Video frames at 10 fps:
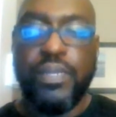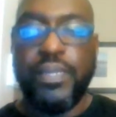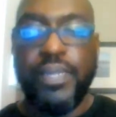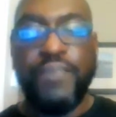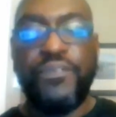
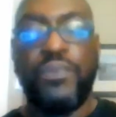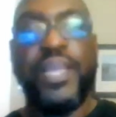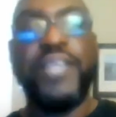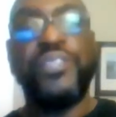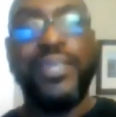
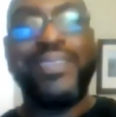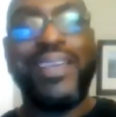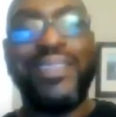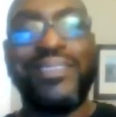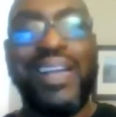information
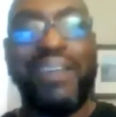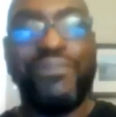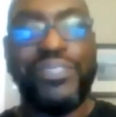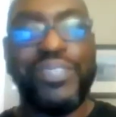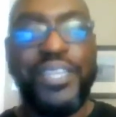inside of this
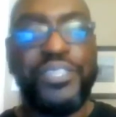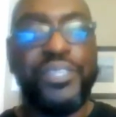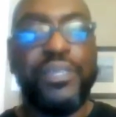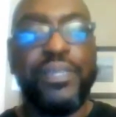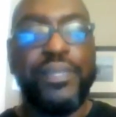
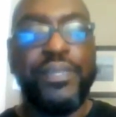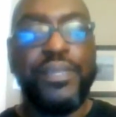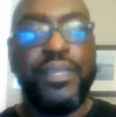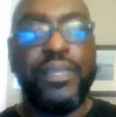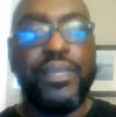conversation,
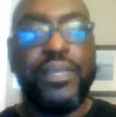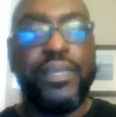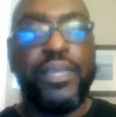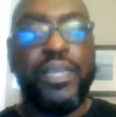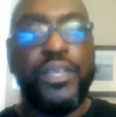
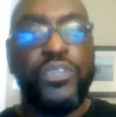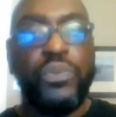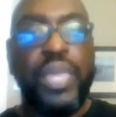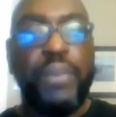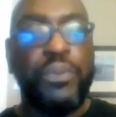you'll
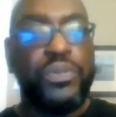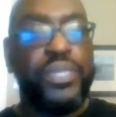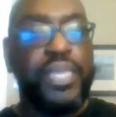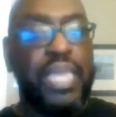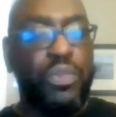be able to
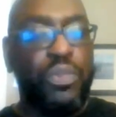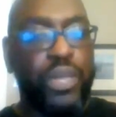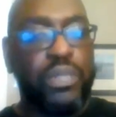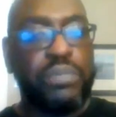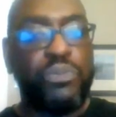keep the
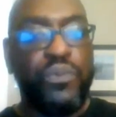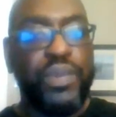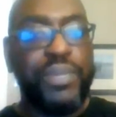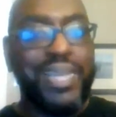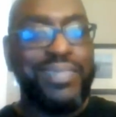wheels moving,
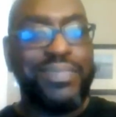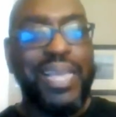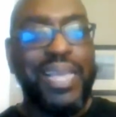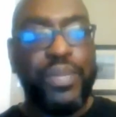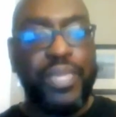but not just
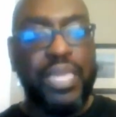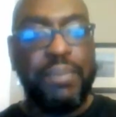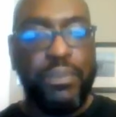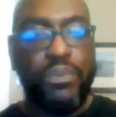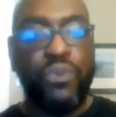that, but keep
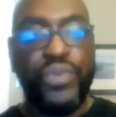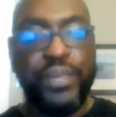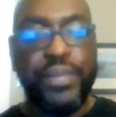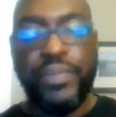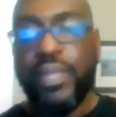them
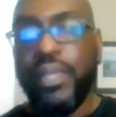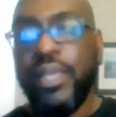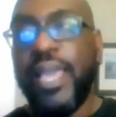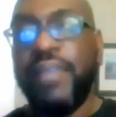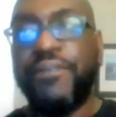moving
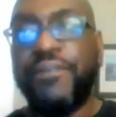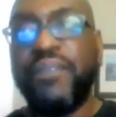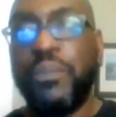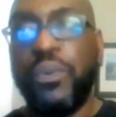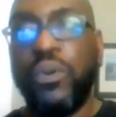at
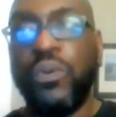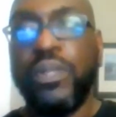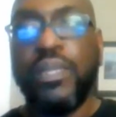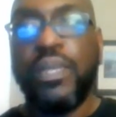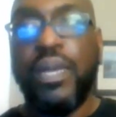favorable
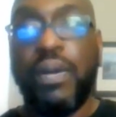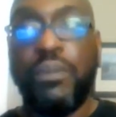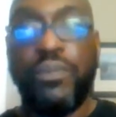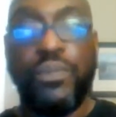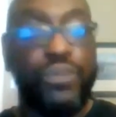
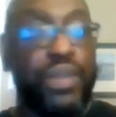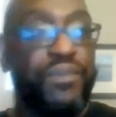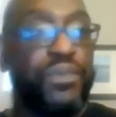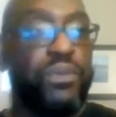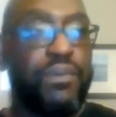
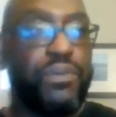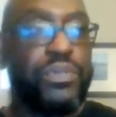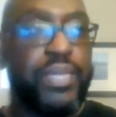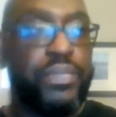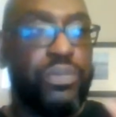revenue levels.
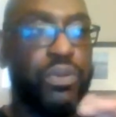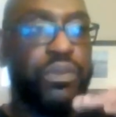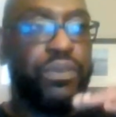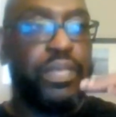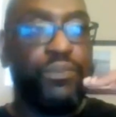Like, so
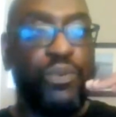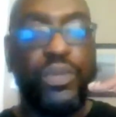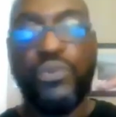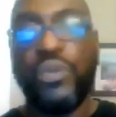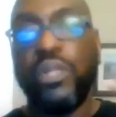when we're
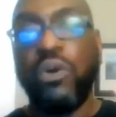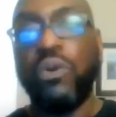doing load